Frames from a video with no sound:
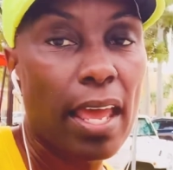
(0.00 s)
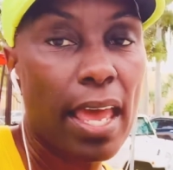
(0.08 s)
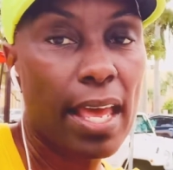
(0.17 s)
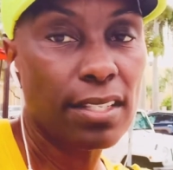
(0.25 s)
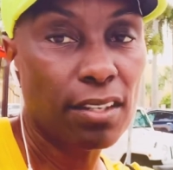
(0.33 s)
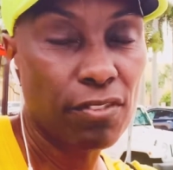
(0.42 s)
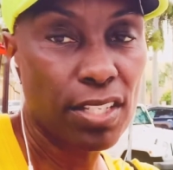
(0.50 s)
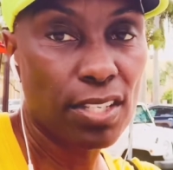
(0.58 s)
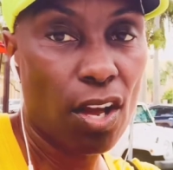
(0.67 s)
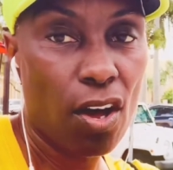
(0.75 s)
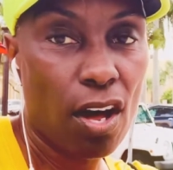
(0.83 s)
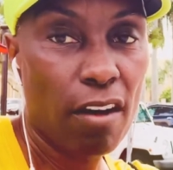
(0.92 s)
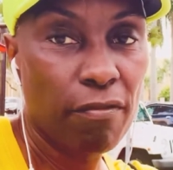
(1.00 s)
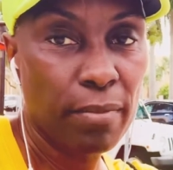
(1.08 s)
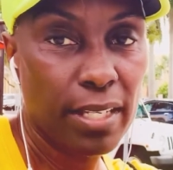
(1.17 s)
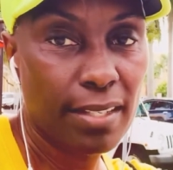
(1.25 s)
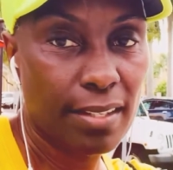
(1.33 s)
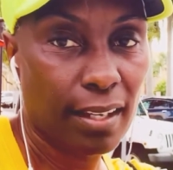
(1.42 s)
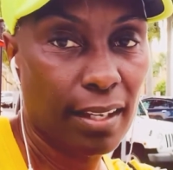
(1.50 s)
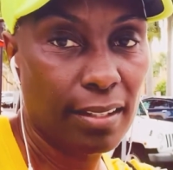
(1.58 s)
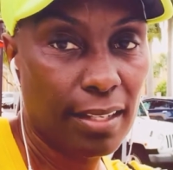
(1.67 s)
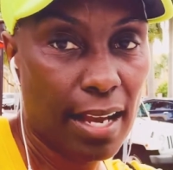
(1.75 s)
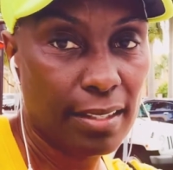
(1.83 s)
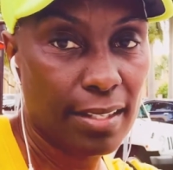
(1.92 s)
as a result of me seeing
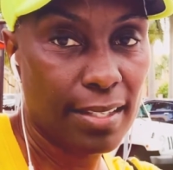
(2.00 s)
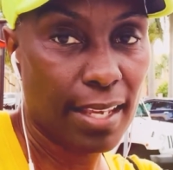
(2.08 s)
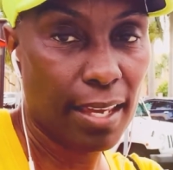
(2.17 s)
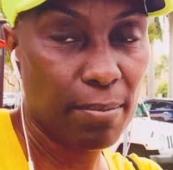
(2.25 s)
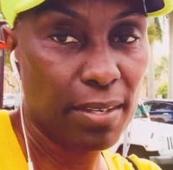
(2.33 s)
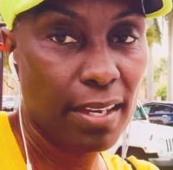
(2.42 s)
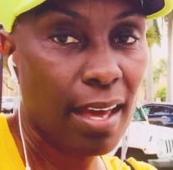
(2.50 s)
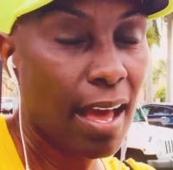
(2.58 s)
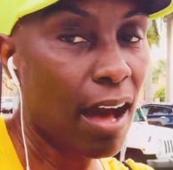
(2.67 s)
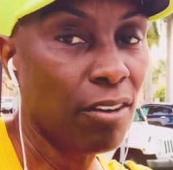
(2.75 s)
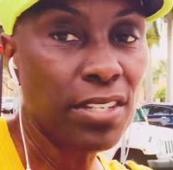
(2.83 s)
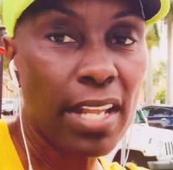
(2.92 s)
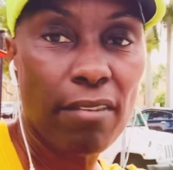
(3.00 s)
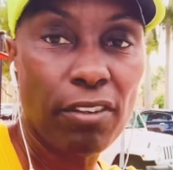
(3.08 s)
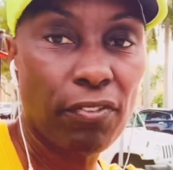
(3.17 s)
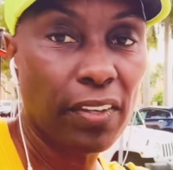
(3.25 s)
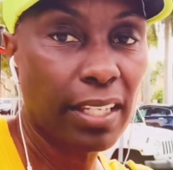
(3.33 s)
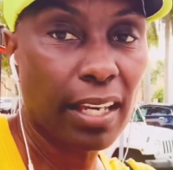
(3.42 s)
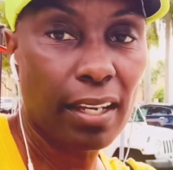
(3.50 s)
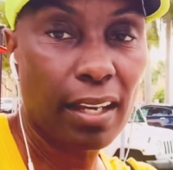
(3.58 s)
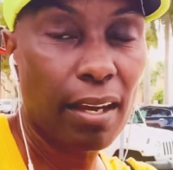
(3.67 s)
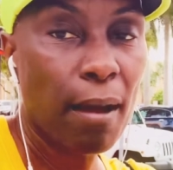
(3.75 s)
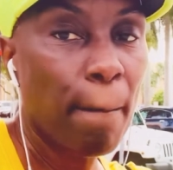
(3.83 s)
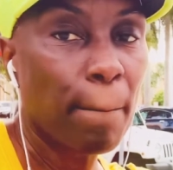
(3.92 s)
Dr. Sebi. I'll never forget
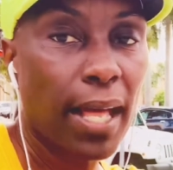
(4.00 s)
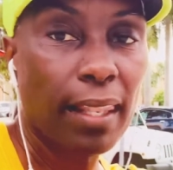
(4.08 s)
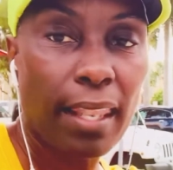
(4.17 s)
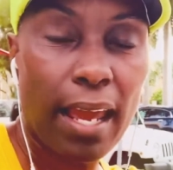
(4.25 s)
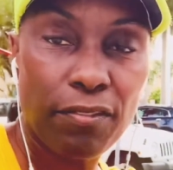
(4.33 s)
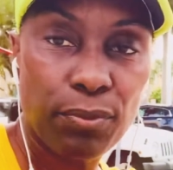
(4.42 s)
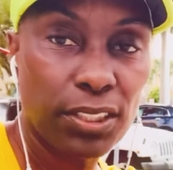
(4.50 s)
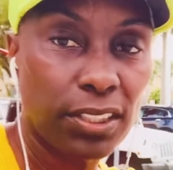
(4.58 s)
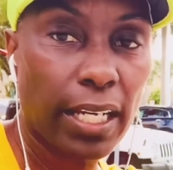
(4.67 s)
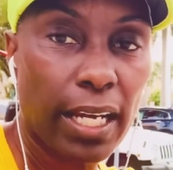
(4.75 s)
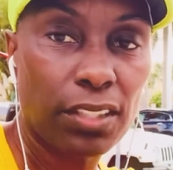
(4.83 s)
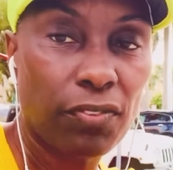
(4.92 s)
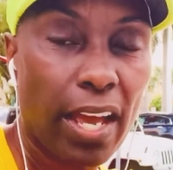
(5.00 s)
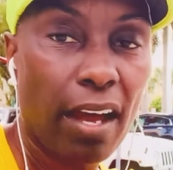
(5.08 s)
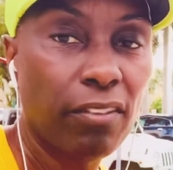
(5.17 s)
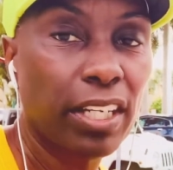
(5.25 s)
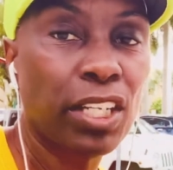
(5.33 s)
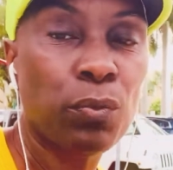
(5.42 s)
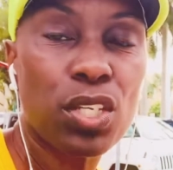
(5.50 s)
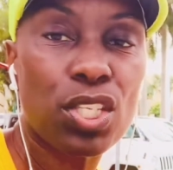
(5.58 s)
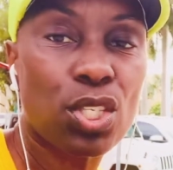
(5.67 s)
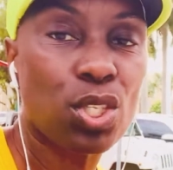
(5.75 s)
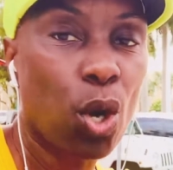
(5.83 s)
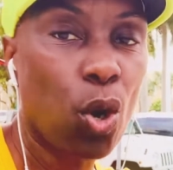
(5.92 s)
it. My life was changed forever. He was
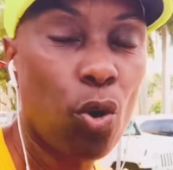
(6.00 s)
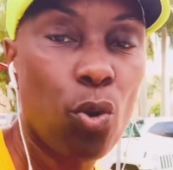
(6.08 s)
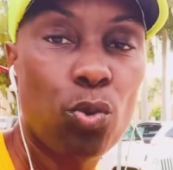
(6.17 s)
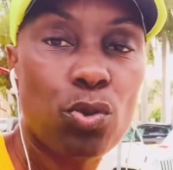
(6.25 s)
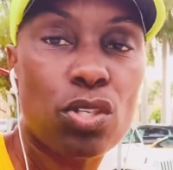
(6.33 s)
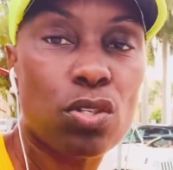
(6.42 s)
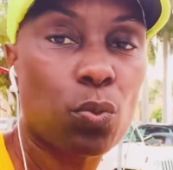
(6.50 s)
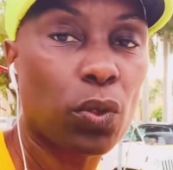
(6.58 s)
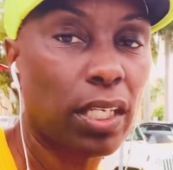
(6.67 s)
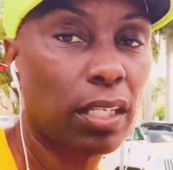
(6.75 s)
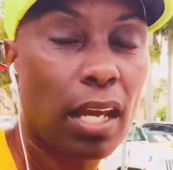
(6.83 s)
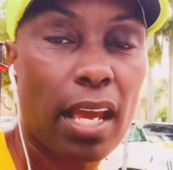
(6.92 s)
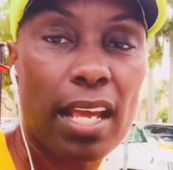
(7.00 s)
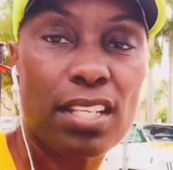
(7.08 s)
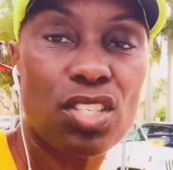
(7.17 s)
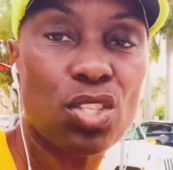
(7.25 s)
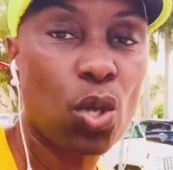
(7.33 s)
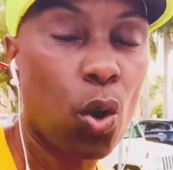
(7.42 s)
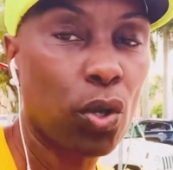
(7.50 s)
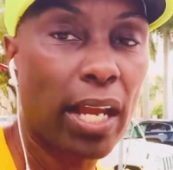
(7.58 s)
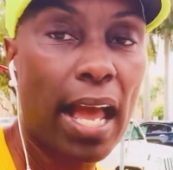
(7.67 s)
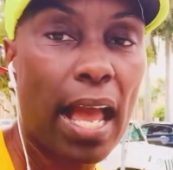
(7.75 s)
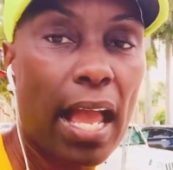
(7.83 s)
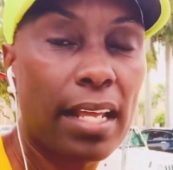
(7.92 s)
so sweet and so
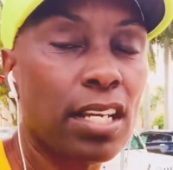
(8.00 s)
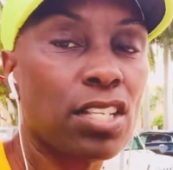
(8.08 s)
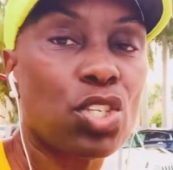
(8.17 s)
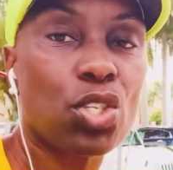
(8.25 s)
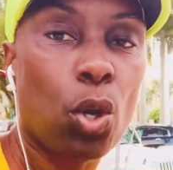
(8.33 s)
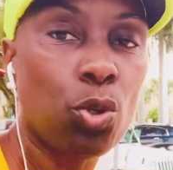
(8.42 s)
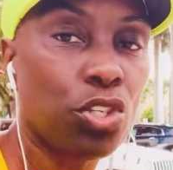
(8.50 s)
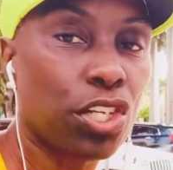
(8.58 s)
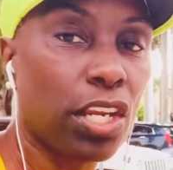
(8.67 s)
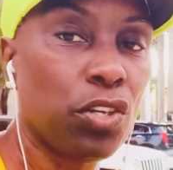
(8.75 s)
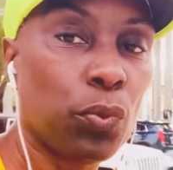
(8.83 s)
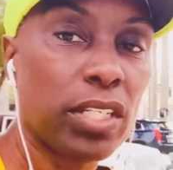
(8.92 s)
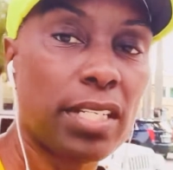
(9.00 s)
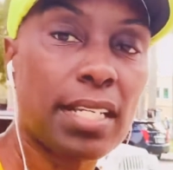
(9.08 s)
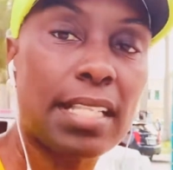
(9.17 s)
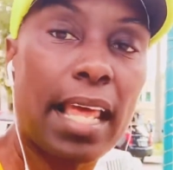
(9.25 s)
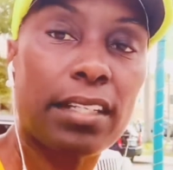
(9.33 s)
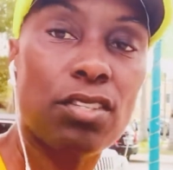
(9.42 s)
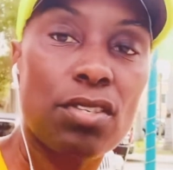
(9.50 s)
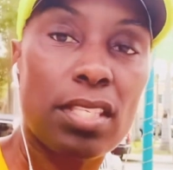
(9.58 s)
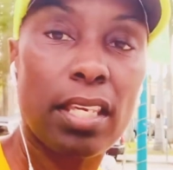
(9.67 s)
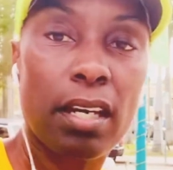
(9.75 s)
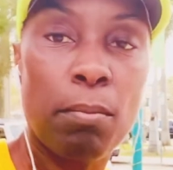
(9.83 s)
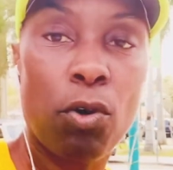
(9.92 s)
kind and so genuine, just like you see
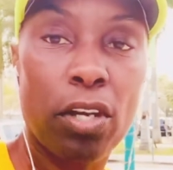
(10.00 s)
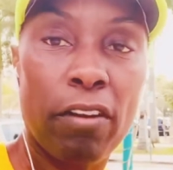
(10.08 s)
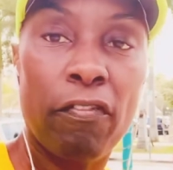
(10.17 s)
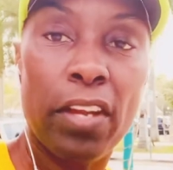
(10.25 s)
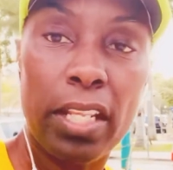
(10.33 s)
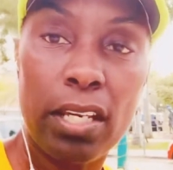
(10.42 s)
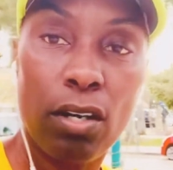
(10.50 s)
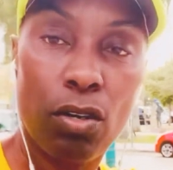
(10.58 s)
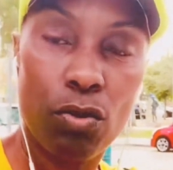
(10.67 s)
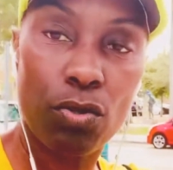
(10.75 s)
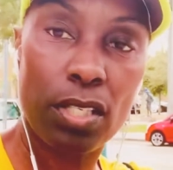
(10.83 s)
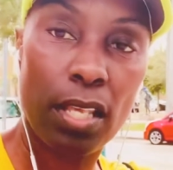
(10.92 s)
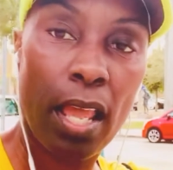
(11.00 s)
him on the videos.